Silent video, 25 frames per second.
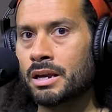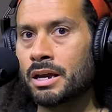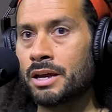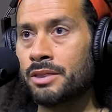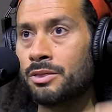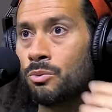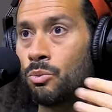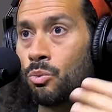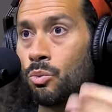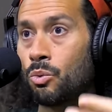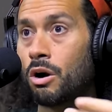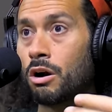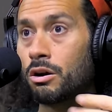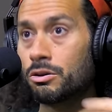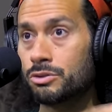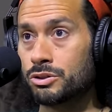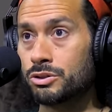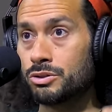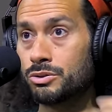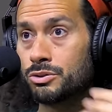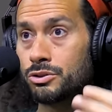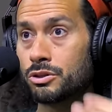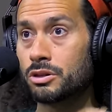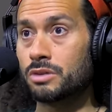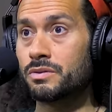And our
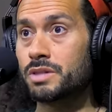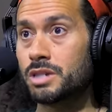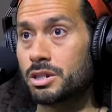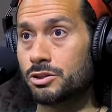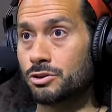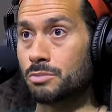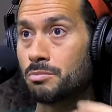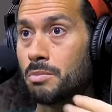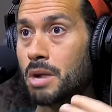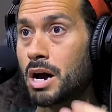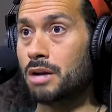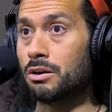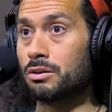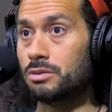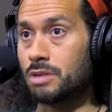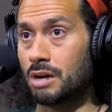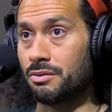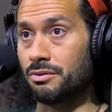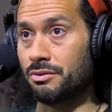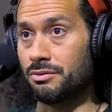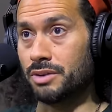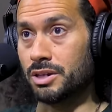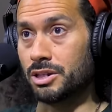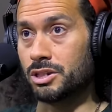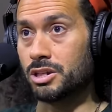two services are modeled
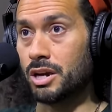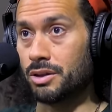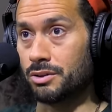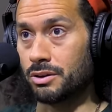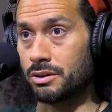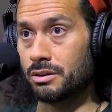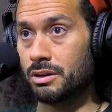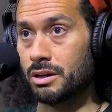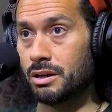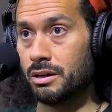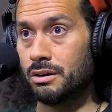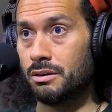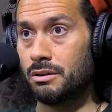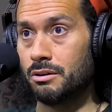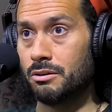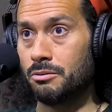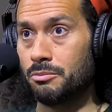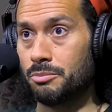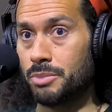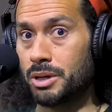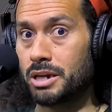off of each other yeah.